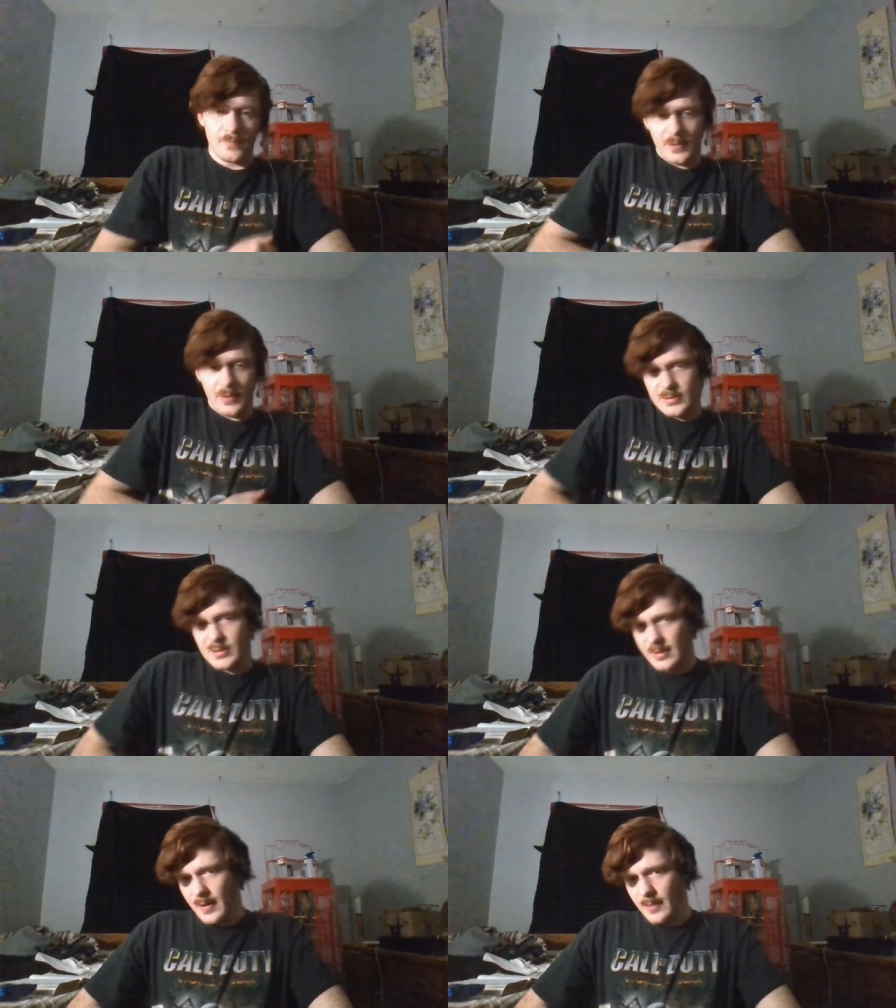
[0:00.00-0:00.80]
we're going to
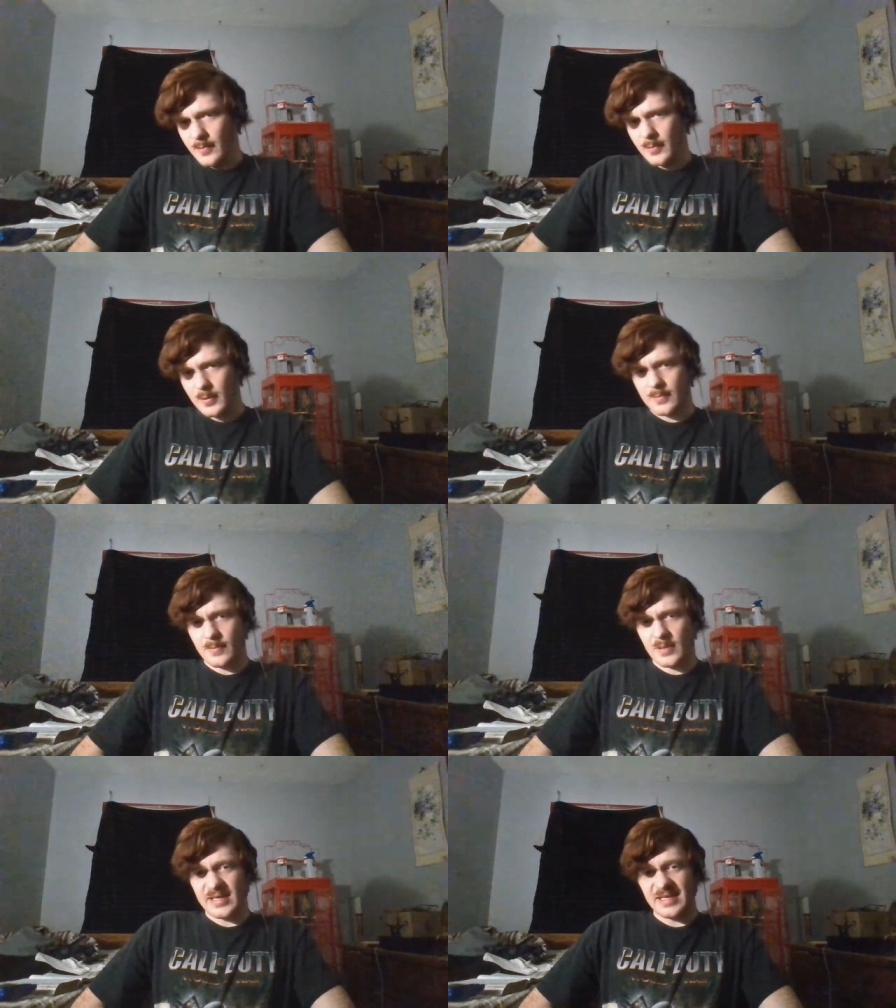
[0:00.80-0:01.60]
talk about would
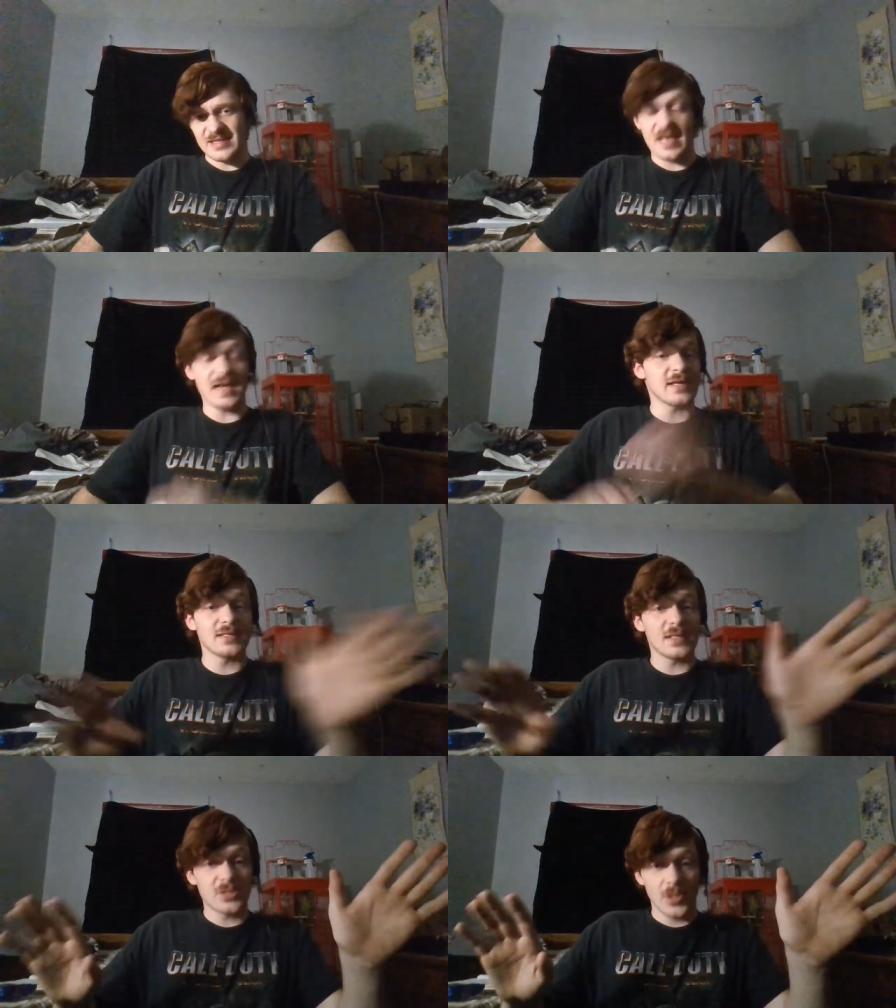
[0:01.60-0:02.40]
is a
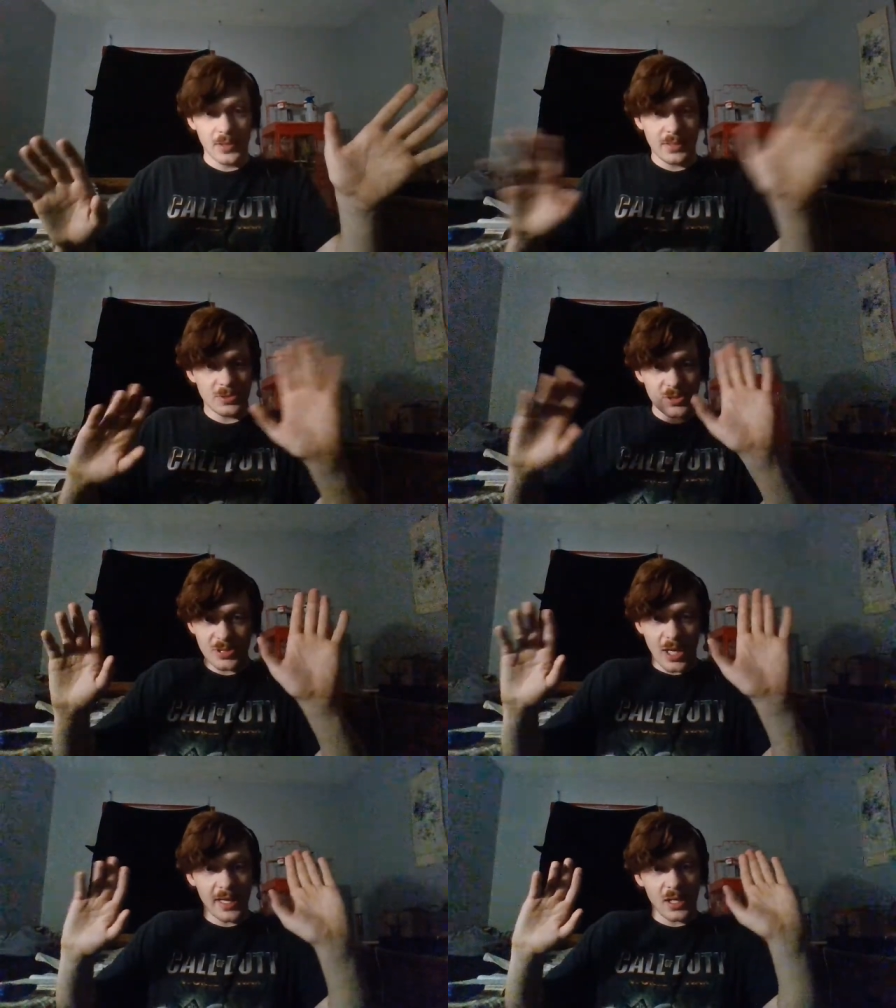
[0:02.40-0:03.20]
con- totally
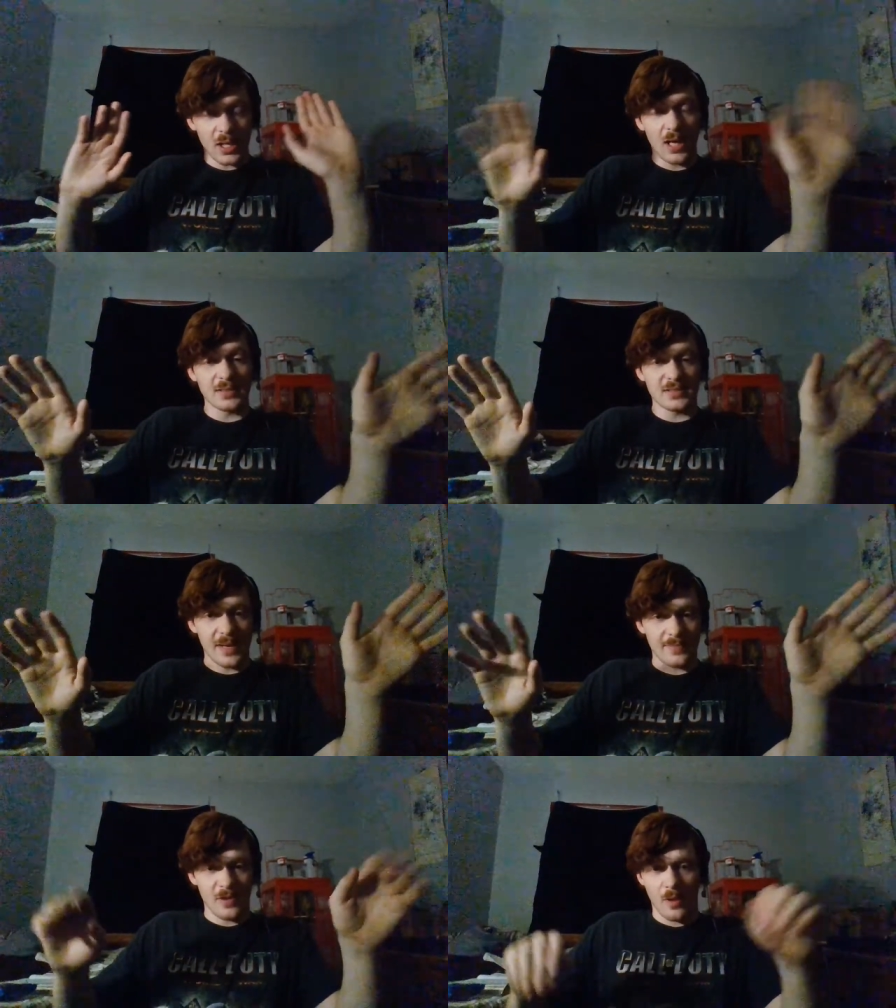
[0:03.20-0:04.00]
just a
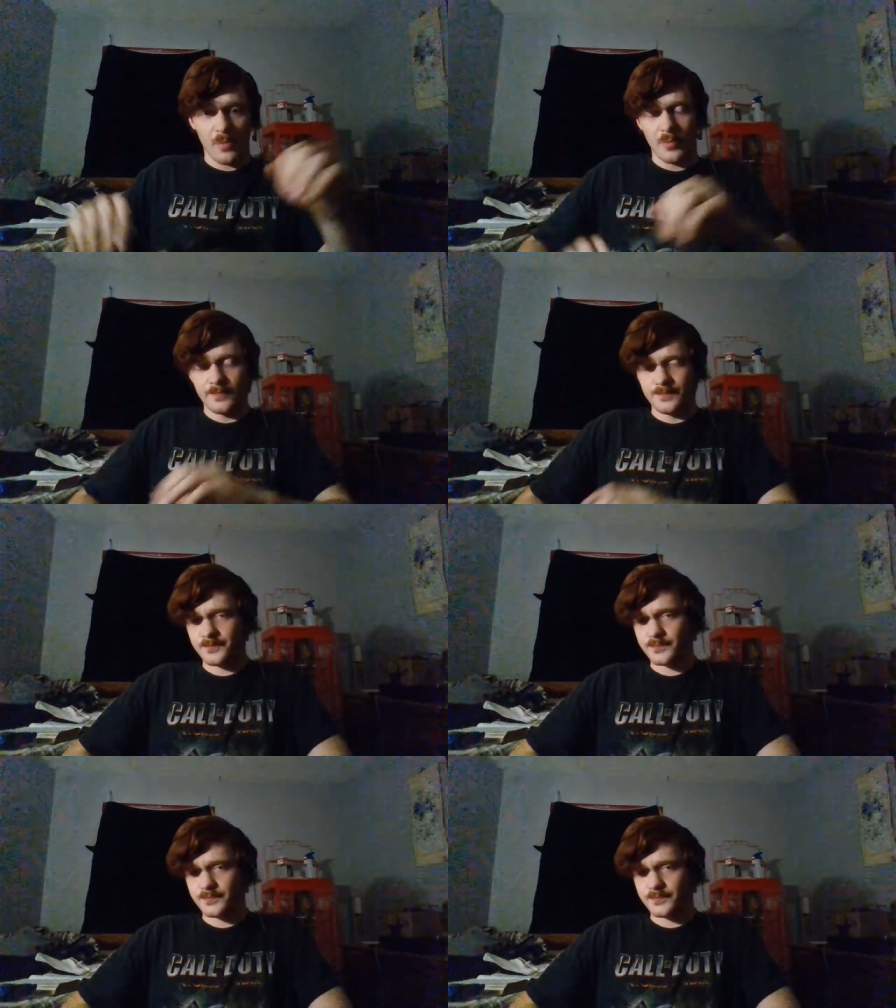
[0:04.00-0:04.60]
concept armor.